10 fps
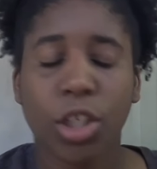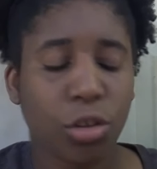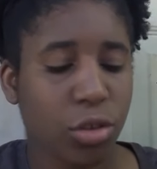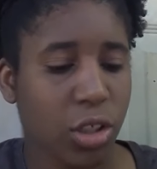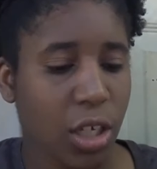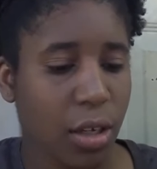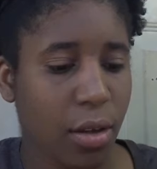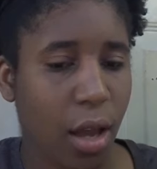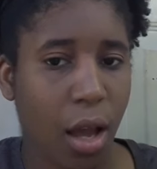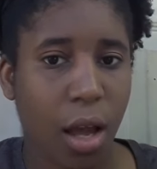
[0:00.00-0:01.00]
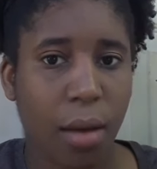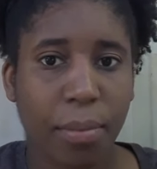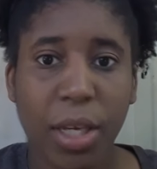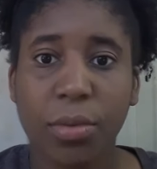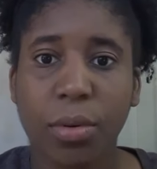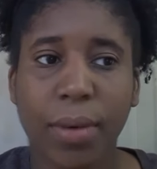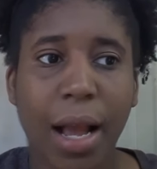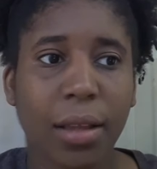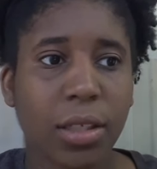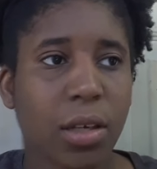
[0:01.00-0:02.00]
You see peaceful
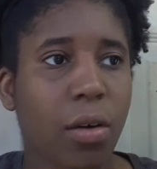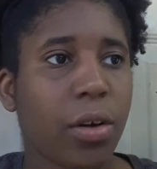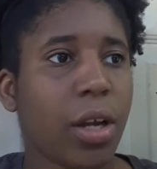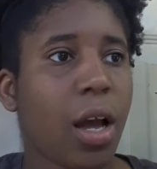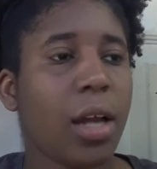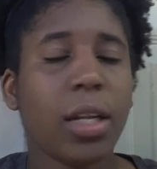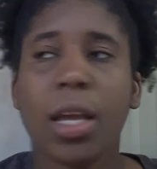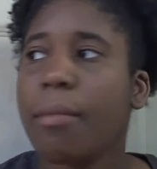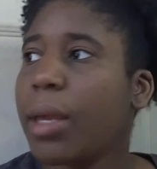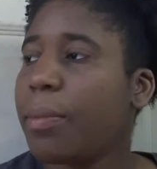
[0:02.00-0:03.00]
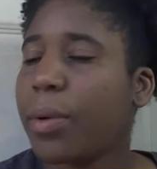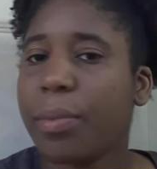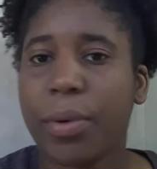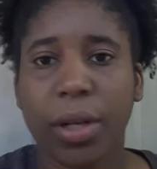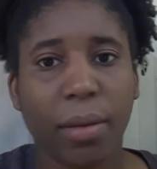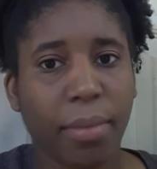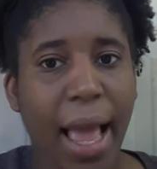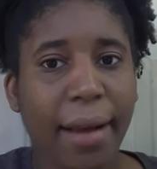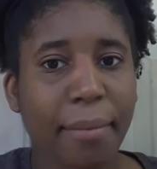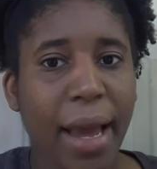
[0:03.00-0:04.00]
rallies going on. People are putting
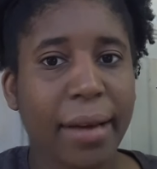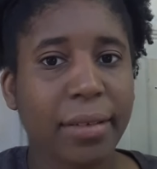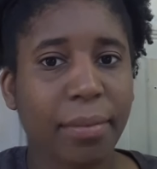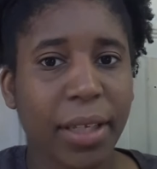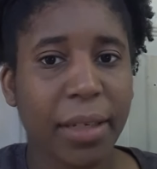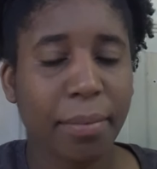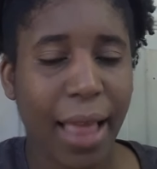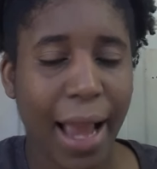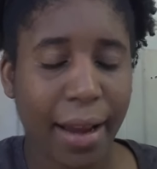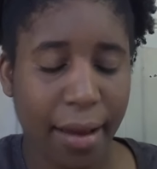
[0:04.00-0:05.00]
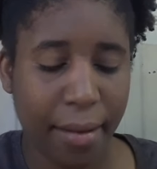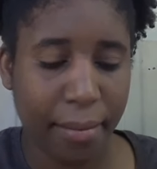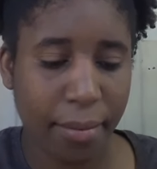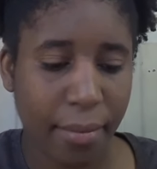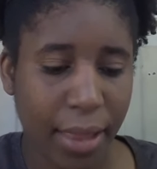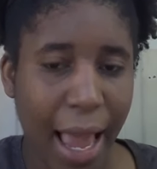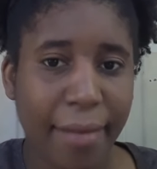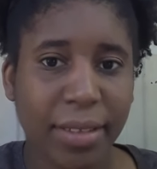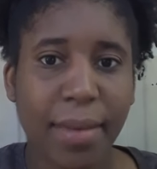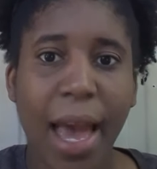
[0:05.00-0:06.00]
Black
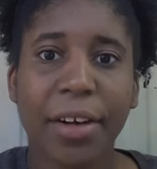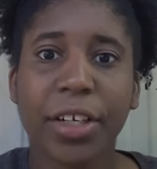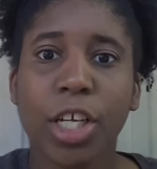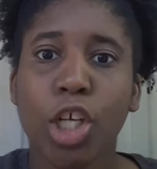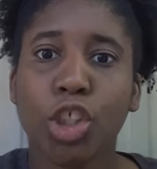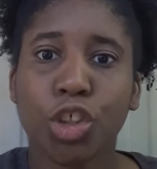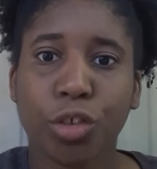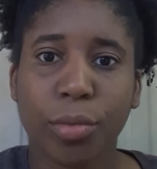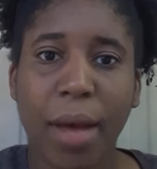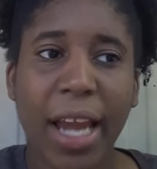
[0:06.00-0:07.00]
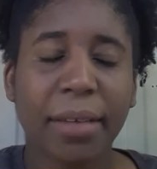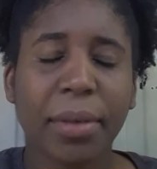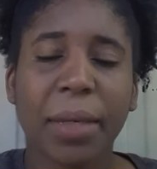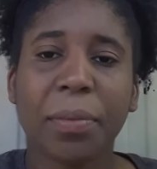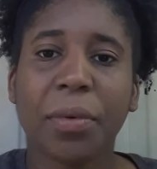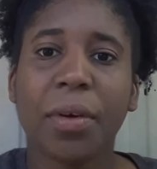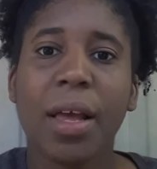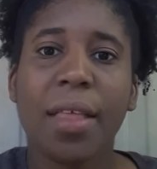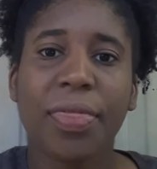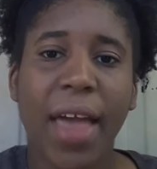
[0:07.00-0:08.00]
Lives Matter to remind people
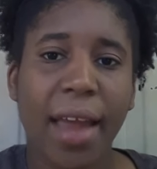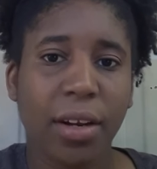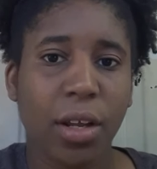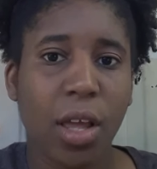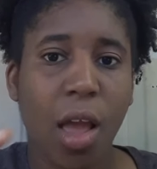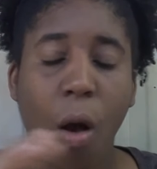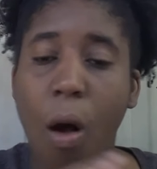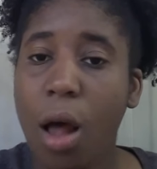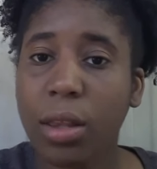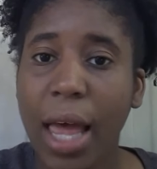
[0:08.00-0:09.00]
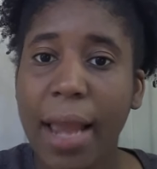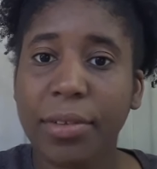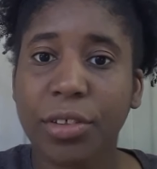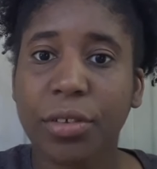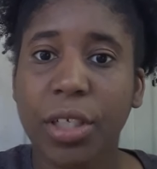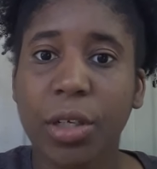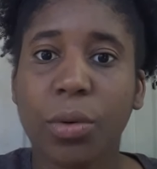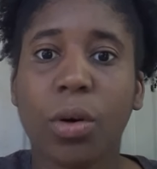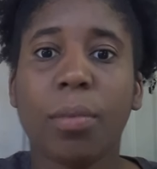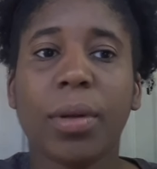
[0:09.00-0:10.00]
that all lives are
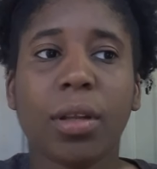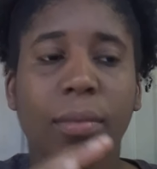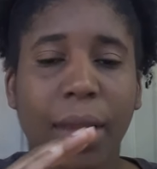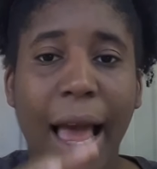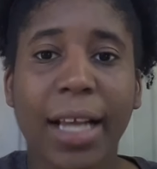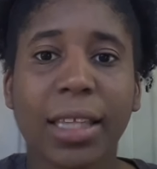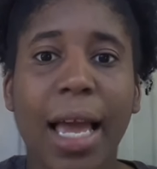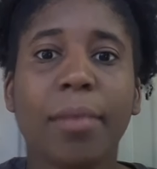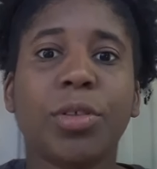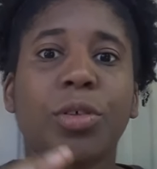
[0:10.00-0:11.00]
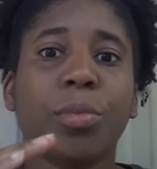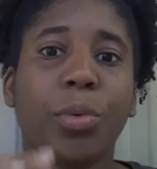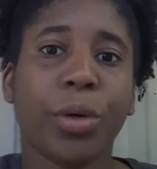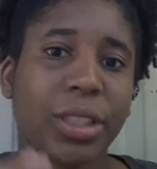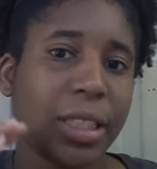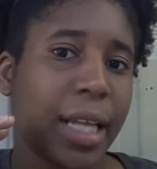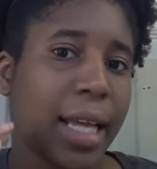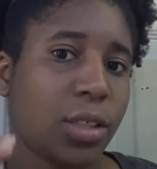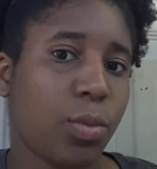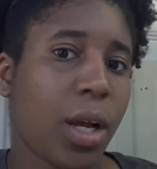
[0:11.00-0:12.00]
equal, but black lives are important
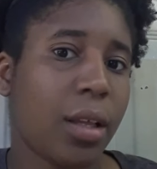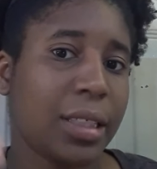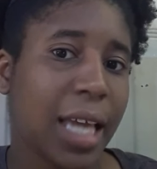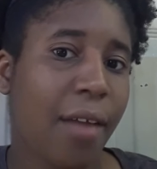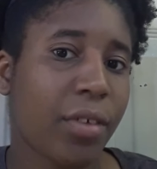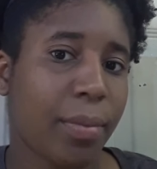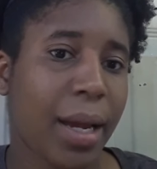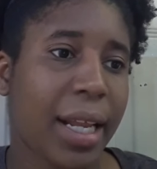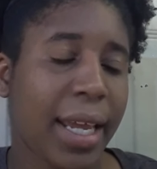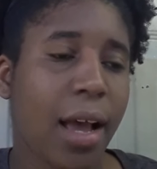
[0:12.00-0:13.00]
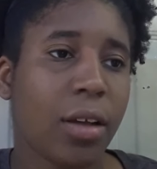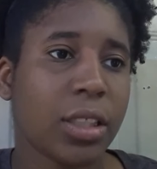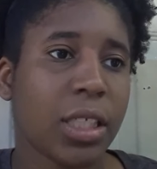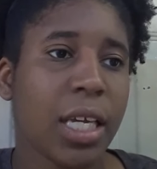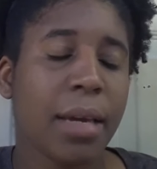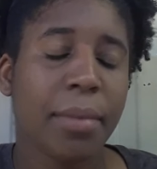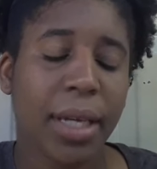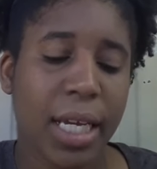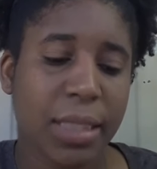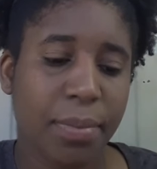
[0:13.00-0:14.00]
as well as everybody else.
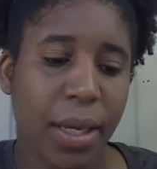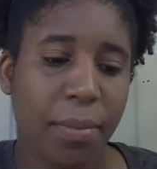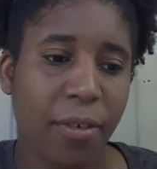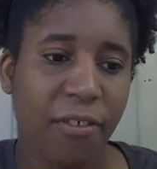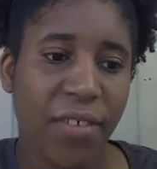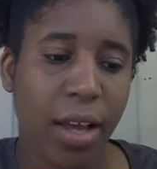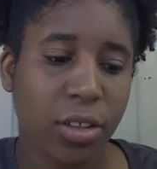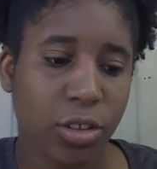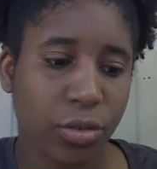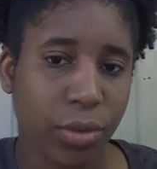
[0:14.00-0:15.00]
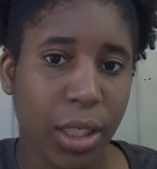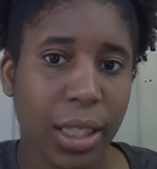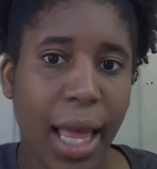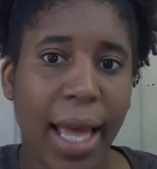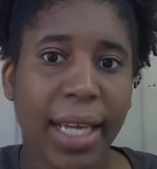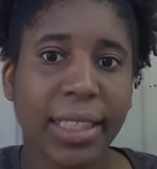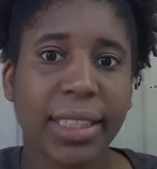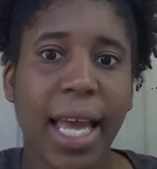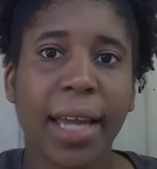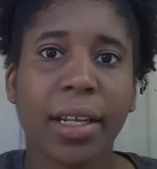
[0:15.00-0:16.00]
Because people fail to realize
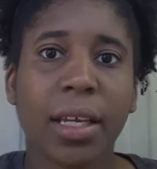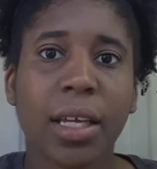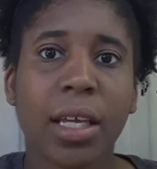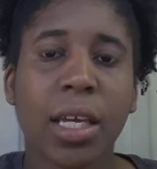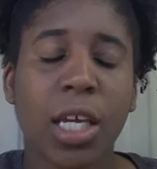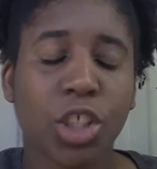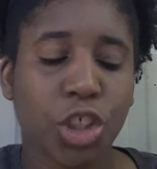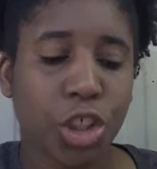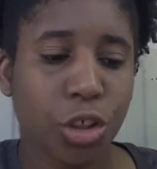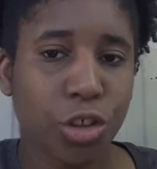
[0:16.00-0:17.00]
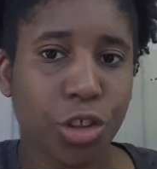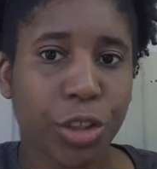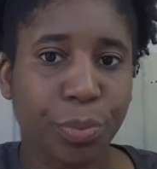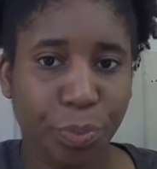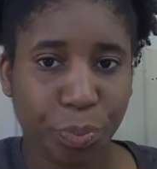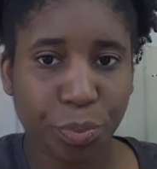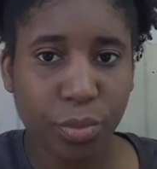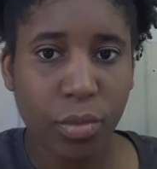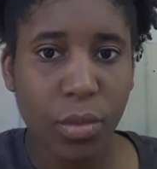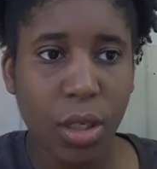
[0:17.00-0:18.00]
that children
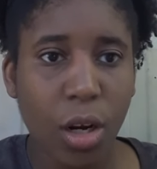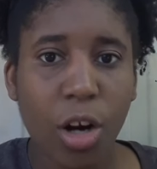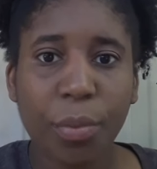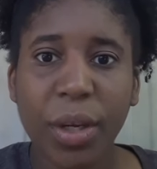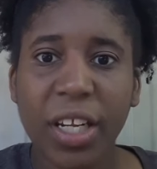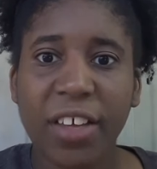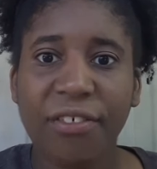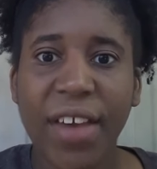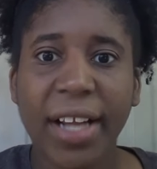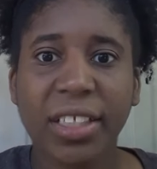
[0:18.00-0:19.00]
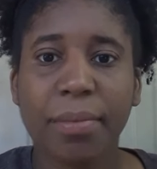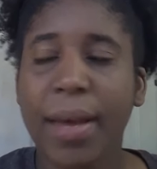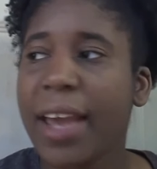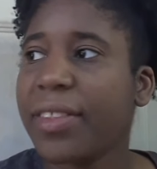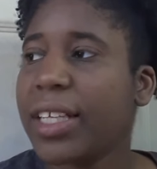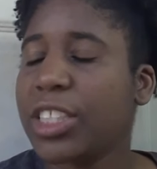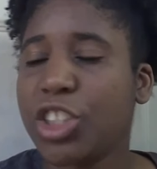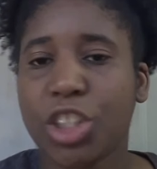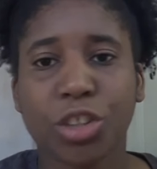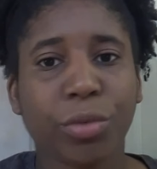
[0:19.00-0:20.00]
are being affected by this.
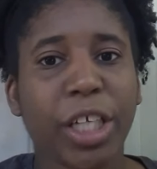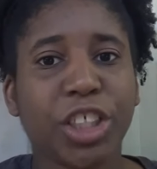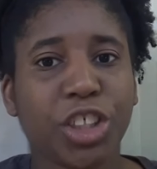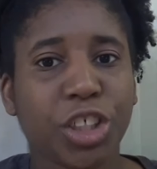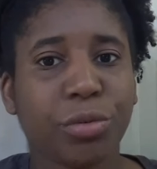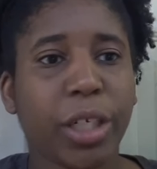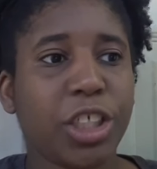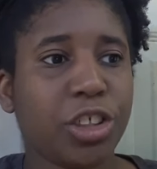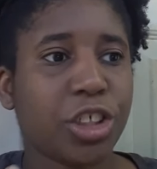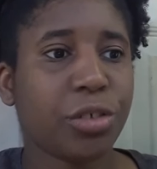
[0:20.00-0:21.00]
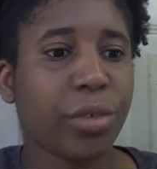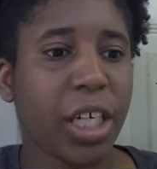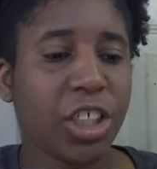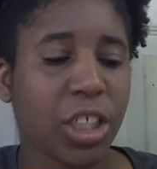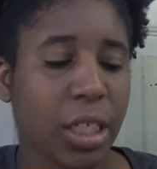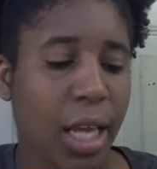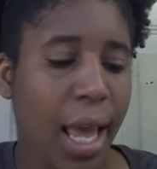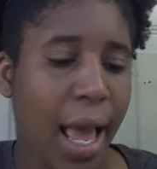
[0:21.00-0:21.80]
Generation.